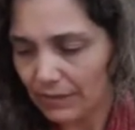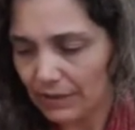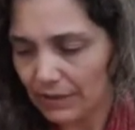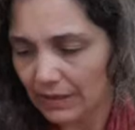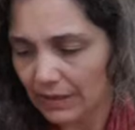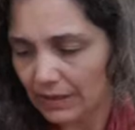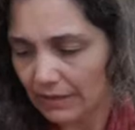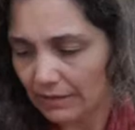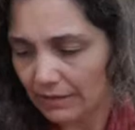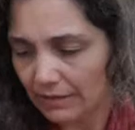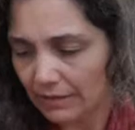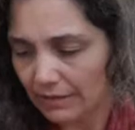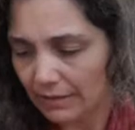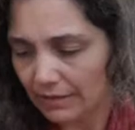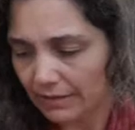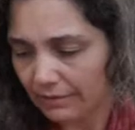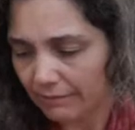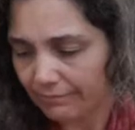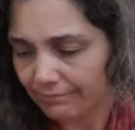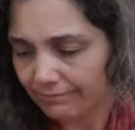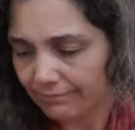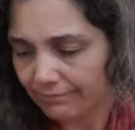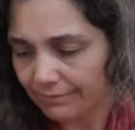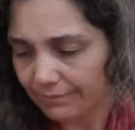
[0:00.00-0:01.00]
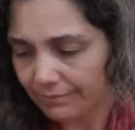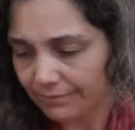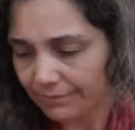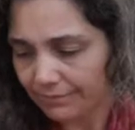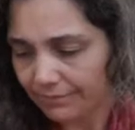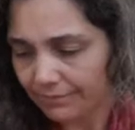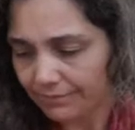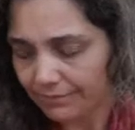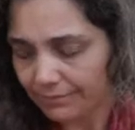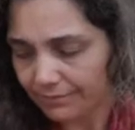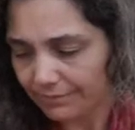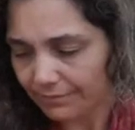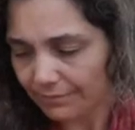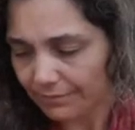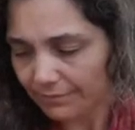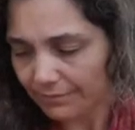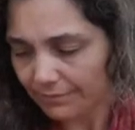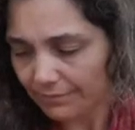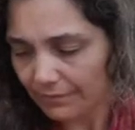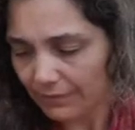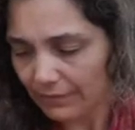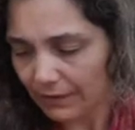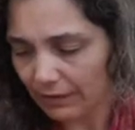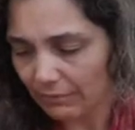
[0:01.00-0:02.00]
And, you know,
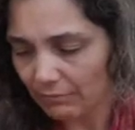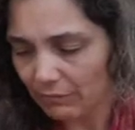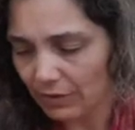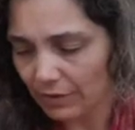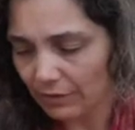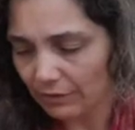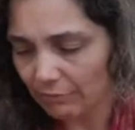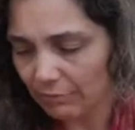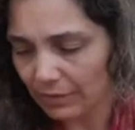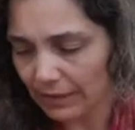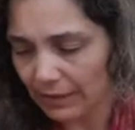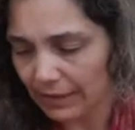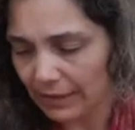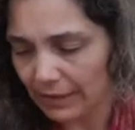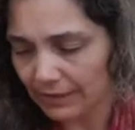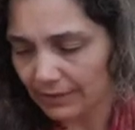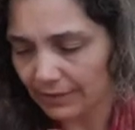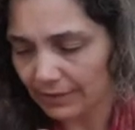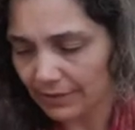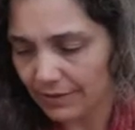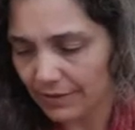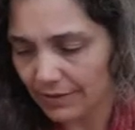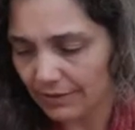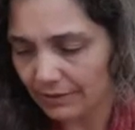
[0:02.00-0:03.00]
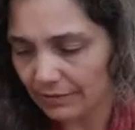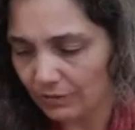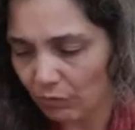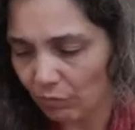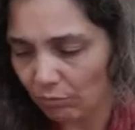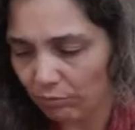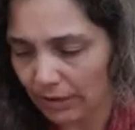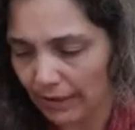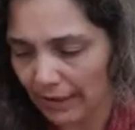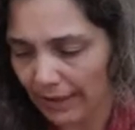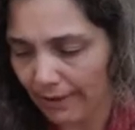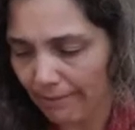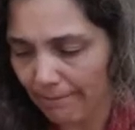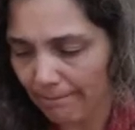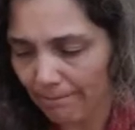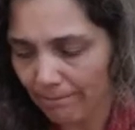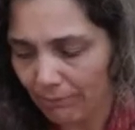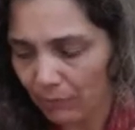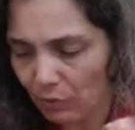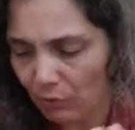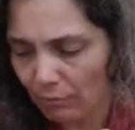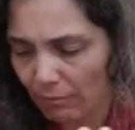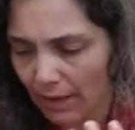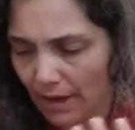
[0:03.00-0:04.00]
I'm been hurt by others. No blame.
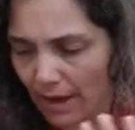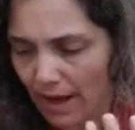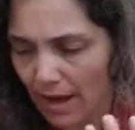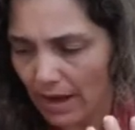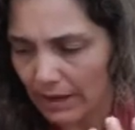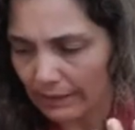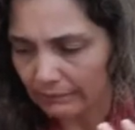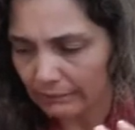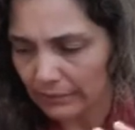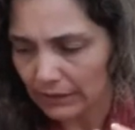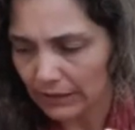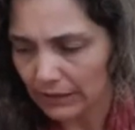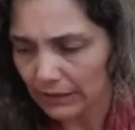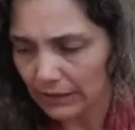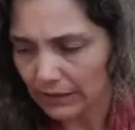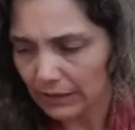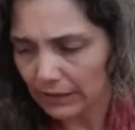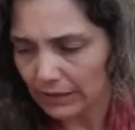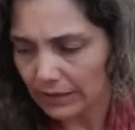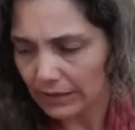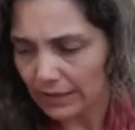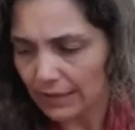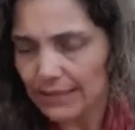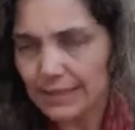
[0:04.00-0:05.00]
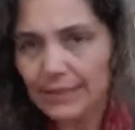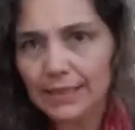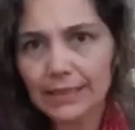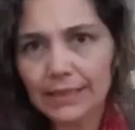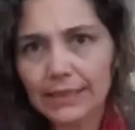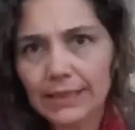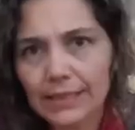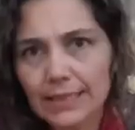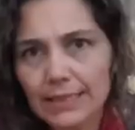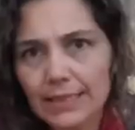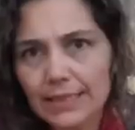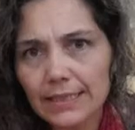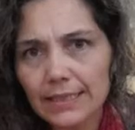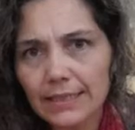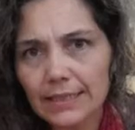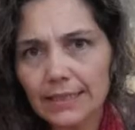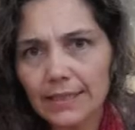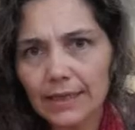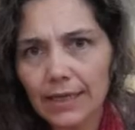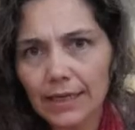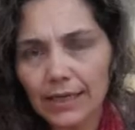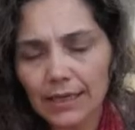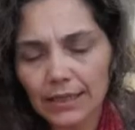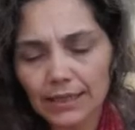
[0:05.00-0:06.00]
No blame. I see the lessons
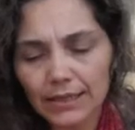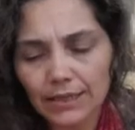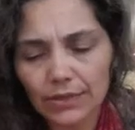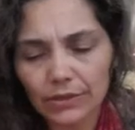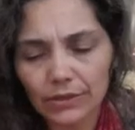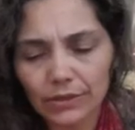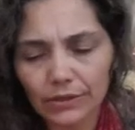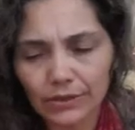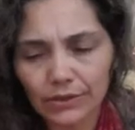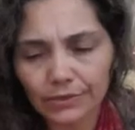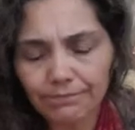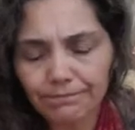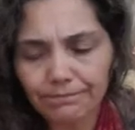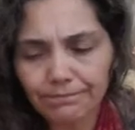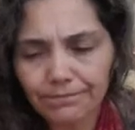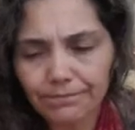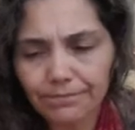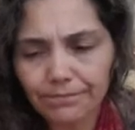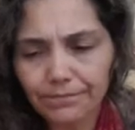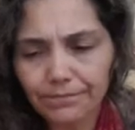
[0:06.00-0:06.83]
that I needed to learn.